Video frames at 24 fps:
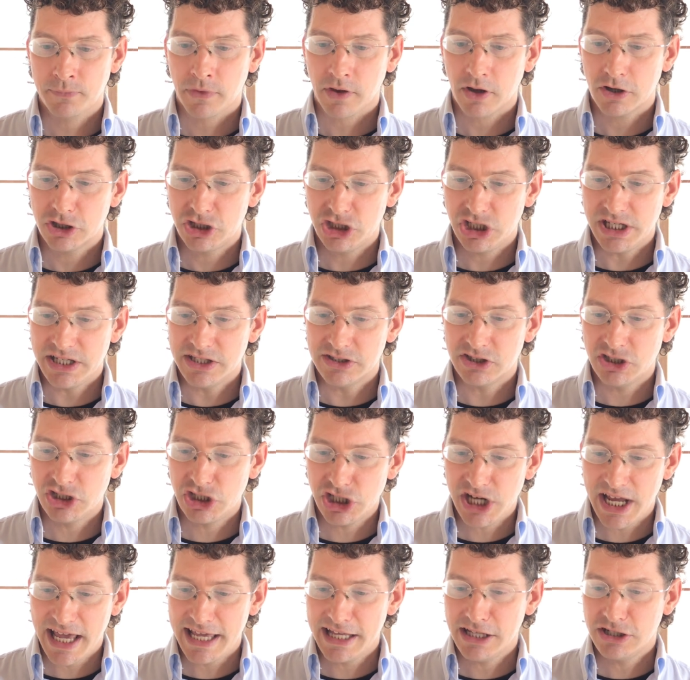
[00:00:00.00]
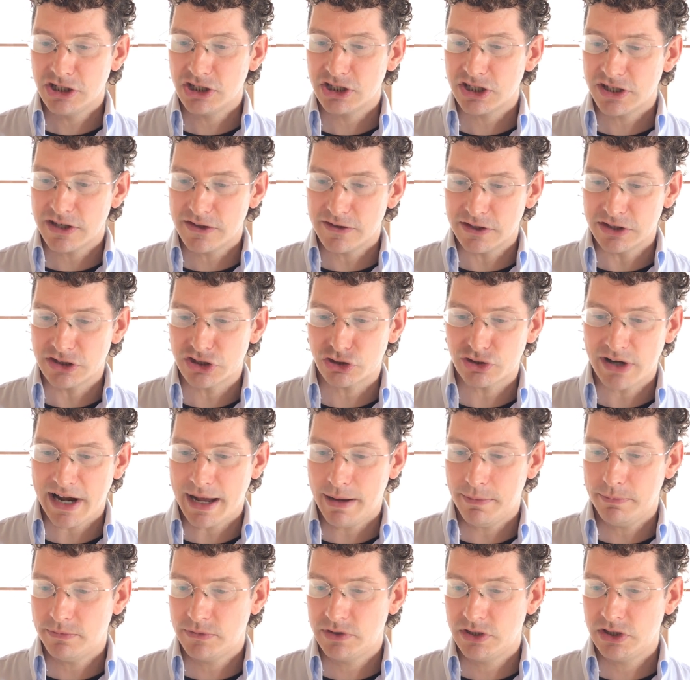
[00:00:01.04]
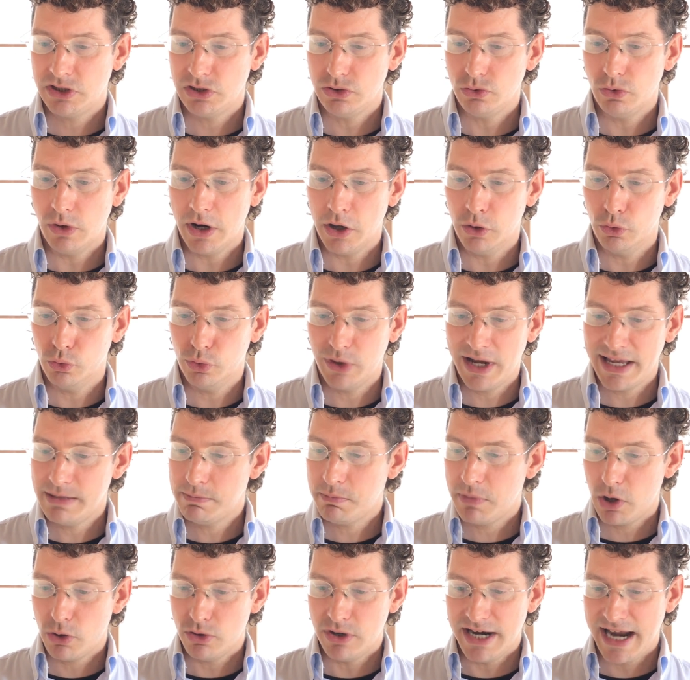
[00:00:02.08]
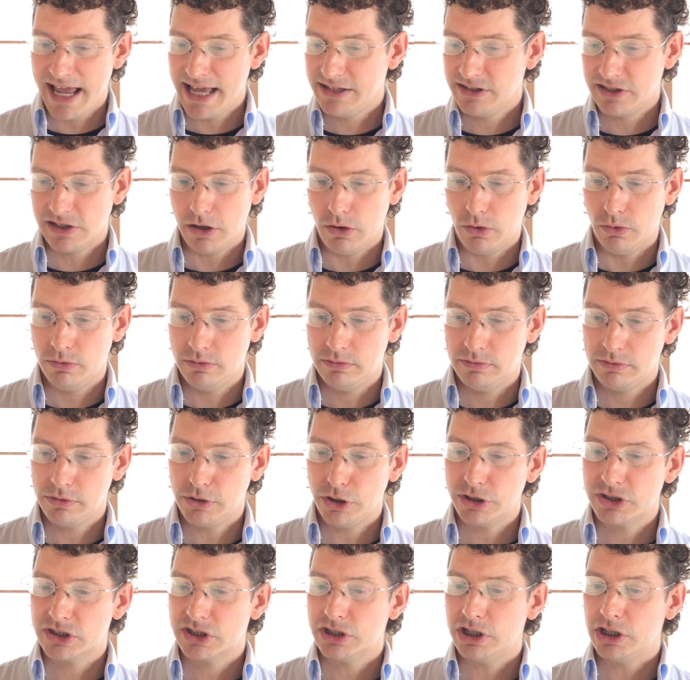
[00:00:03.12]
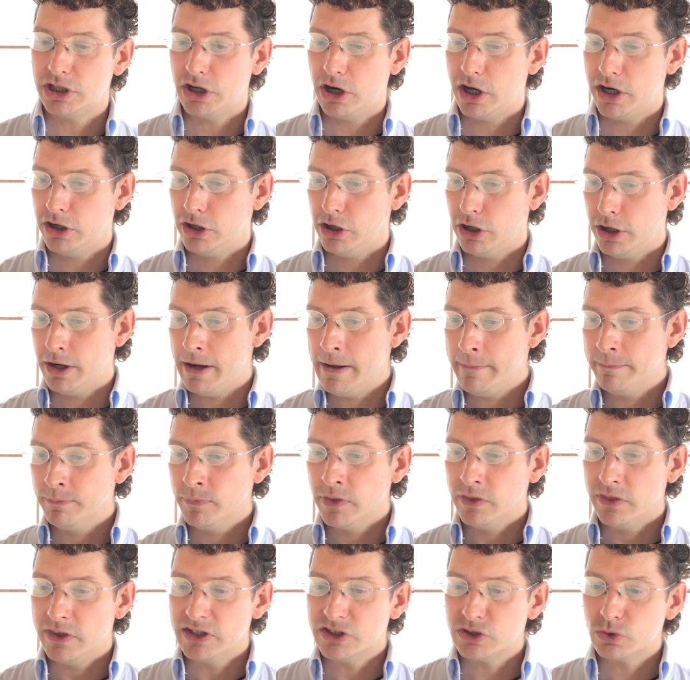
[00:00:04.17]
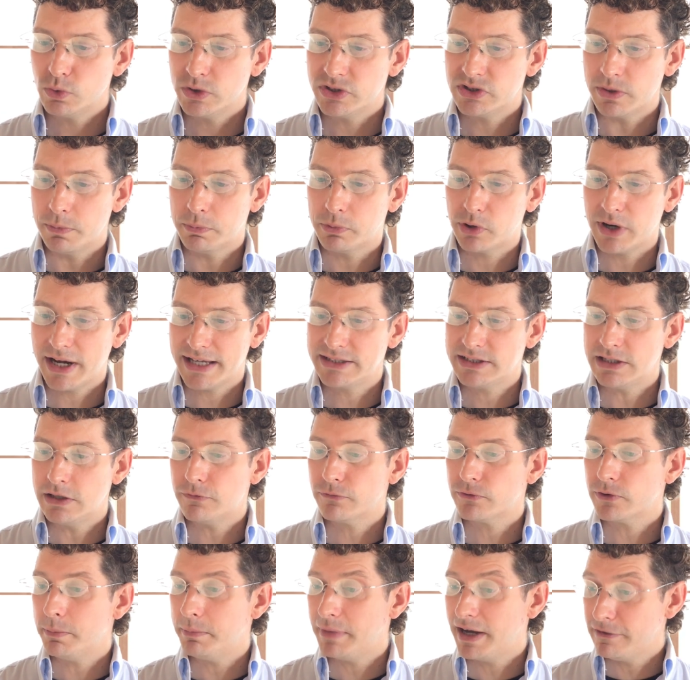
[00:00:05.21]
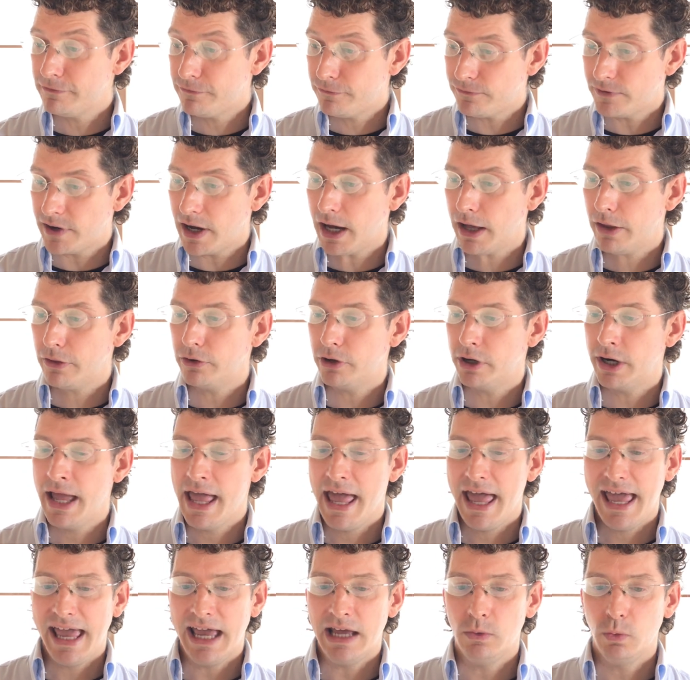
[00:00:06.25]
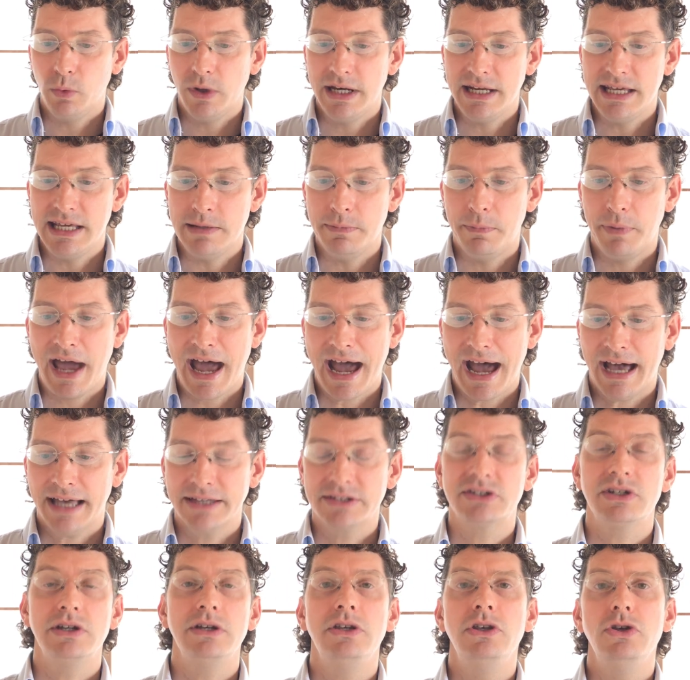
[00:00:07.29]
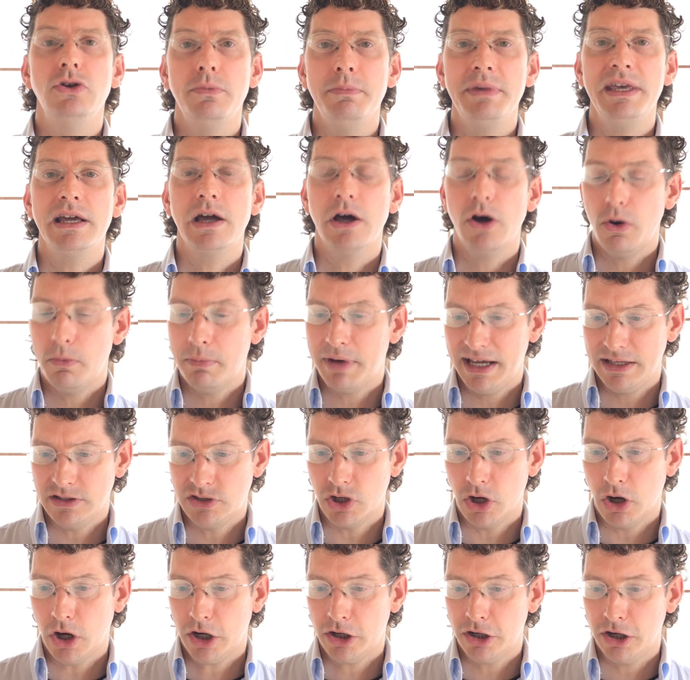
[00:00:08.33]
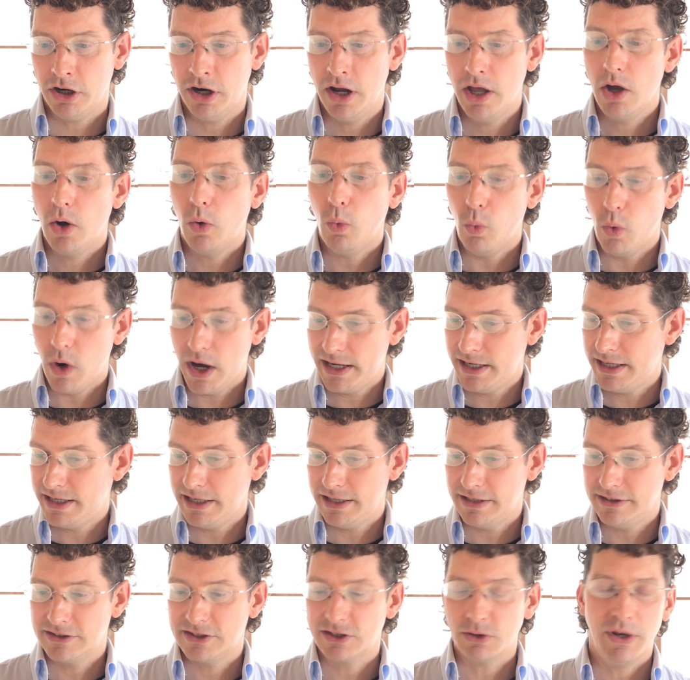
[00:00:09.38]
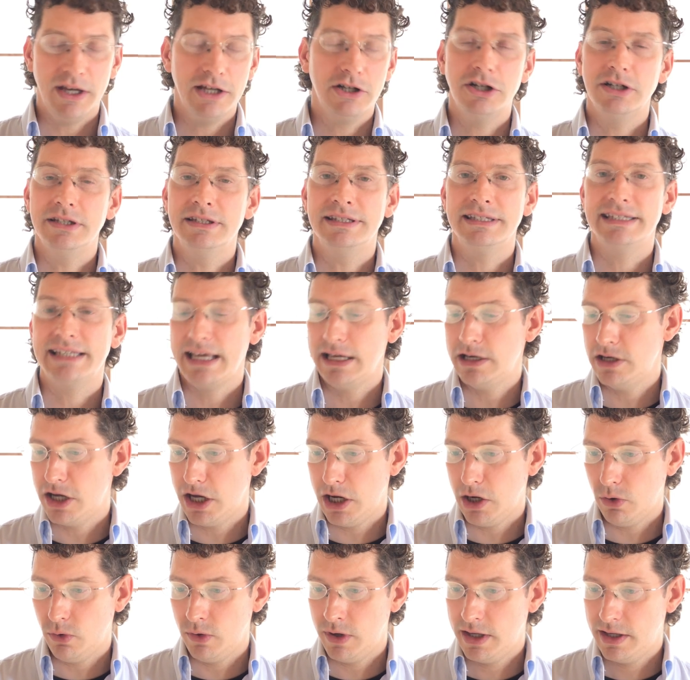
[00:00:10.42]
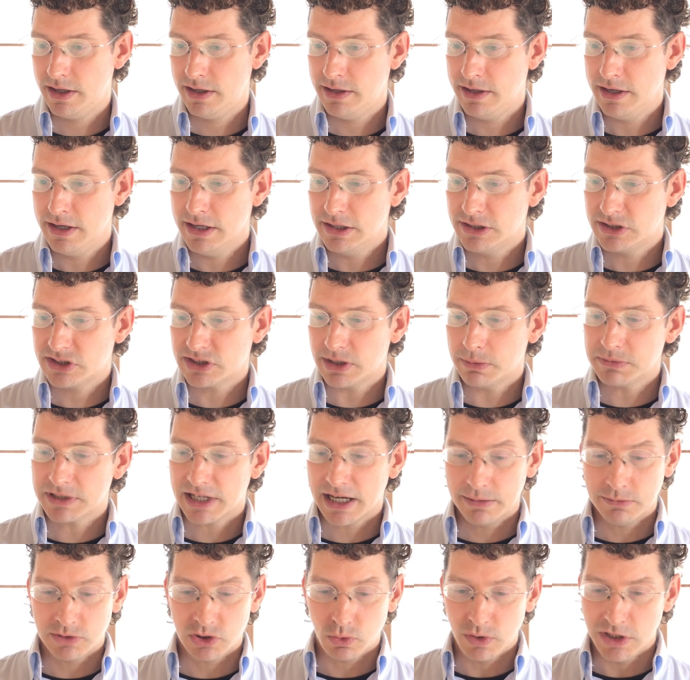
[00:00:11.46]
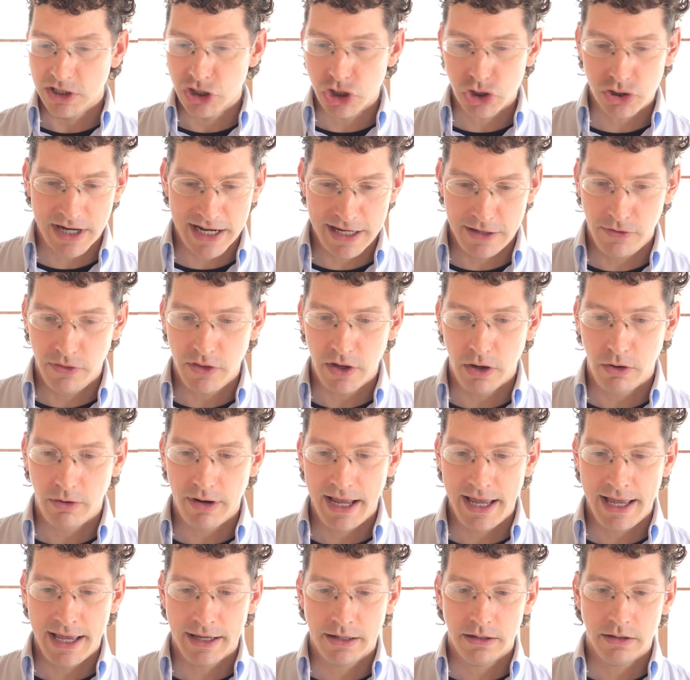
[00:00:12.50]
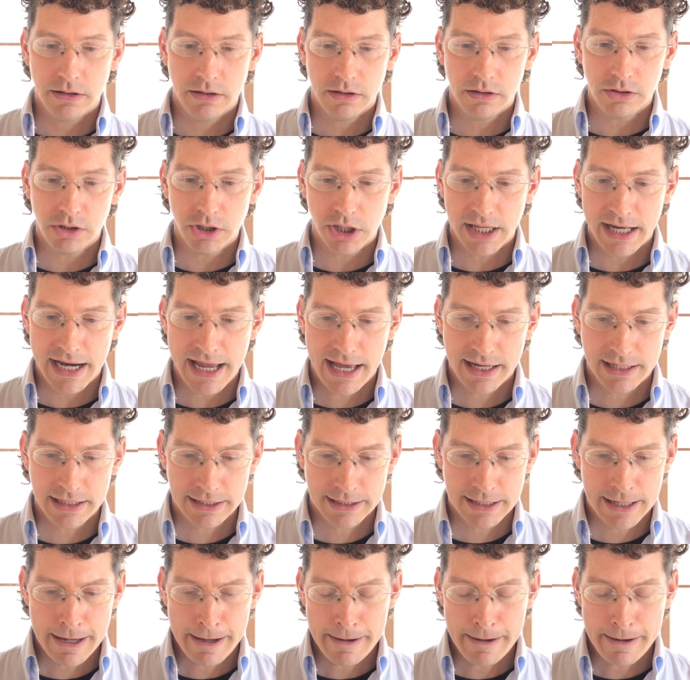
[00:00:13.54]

She's changed the strap to a rainbow NATO. Looks good on her. This was a present from my father, and when he passed, Yumiko, my daughter, wanted it, so I couldn't say no. Sometimes we trade, though, and looking at it,